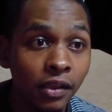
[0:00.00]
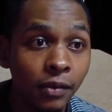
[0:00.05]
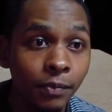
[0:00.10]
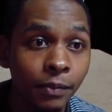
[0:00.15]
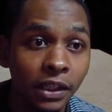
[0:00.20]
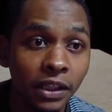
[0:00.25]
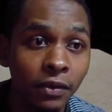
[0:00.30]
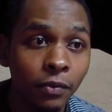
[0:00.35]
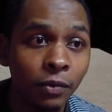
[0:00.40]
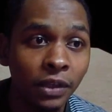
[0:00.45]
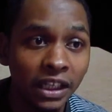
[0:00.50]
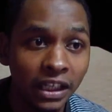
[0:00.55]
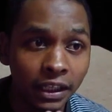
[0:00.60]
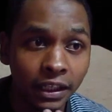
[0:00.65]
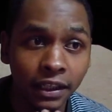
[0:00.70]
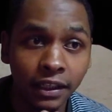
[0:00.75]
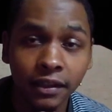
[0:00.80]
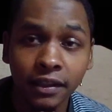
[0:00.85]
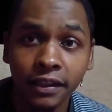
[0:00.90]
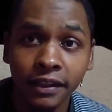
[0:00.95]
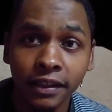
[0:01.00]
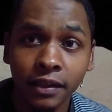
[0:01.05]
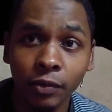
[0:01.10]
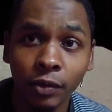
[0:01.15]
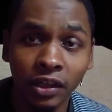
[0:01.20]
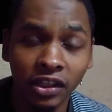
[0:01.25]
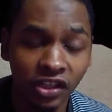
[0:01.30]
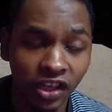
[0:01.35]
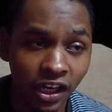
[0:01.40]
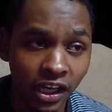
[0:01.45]
But we did it,
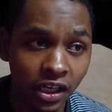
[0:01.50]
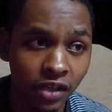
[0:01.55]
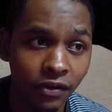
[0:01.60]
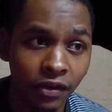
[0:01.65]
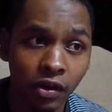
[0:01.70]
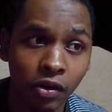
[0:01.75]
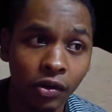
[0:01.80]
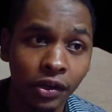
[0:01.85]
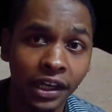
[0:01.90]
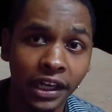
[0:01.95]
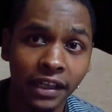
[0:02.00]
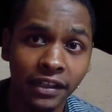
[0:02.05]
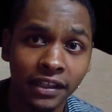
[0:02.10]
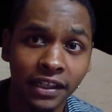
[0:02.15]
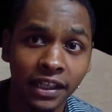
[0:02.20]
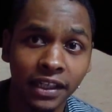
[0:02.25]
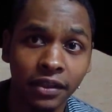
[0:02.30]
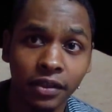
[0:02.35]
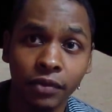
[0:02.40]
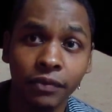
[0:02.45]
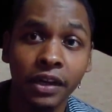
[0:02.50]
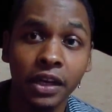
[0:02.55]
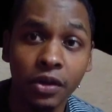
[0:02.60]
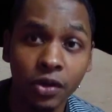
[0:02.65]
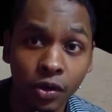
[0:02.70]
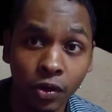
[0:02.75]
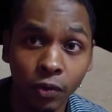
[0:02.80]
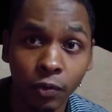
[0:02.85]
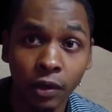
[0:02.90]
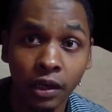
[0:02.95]
we changed the oil gasket to a
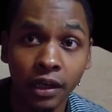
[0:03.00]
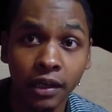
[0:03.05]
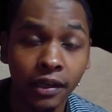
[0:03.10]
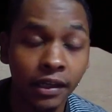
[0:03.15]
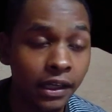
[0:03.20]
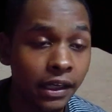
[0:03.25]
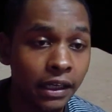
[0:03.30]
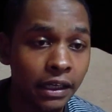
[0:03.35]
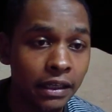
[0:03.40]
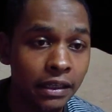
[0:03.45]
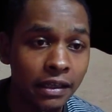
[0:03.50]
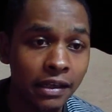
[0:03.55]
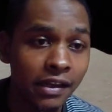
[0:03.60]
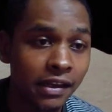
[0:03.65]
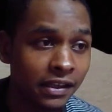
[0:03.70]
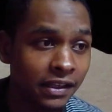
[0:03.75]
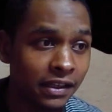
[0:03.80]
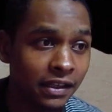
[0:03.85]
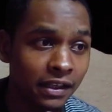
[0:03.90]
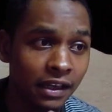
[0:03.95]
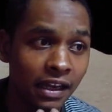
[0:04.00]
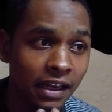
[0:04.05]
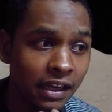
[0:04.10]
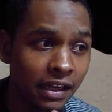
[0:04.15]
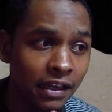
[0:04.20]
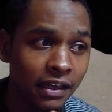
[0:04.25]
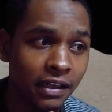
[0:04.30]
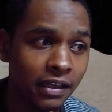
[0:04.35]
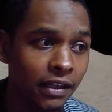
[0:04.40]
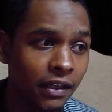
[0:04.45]
new one, and
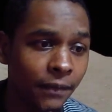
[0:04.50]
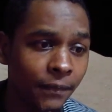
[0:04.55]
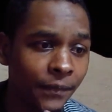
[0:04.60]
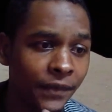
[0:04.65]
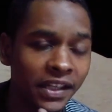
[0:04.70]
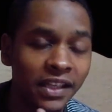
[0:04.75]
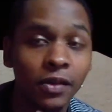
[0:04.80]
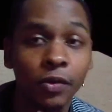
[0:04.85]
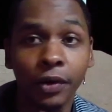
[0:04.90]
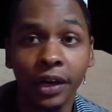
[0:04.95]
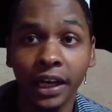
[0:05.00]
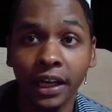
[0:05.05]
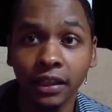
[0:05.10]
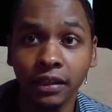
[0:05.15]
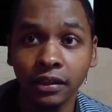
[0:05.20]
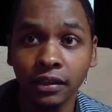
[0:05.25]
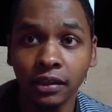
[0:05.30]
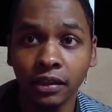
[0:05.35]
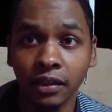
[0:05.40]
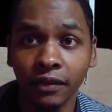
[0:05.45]
it's great.